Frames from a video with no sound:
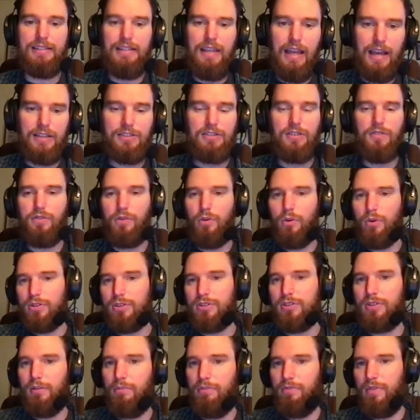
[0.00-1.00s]
Yes, of course,
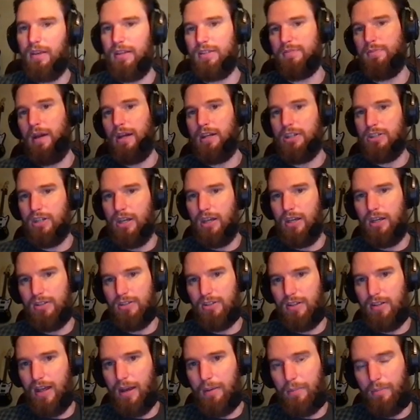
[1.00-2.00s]
some things might change
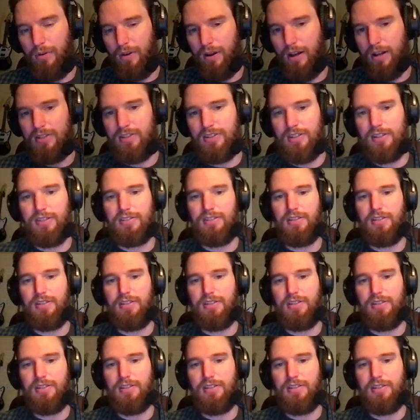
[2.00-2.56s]
in that process.